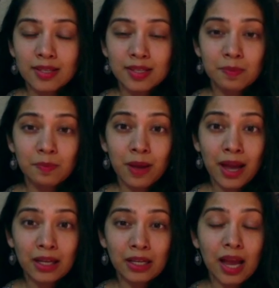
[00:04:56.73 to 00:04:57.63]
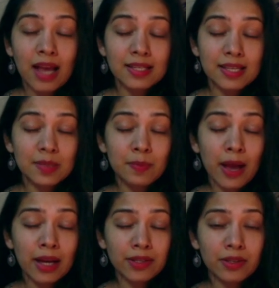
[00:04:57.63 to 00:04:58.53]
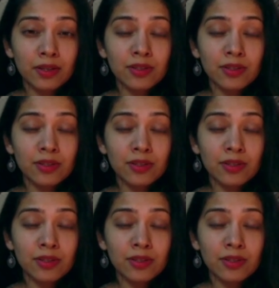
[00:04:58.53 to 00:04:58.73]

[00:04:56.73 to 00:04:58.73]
his back turned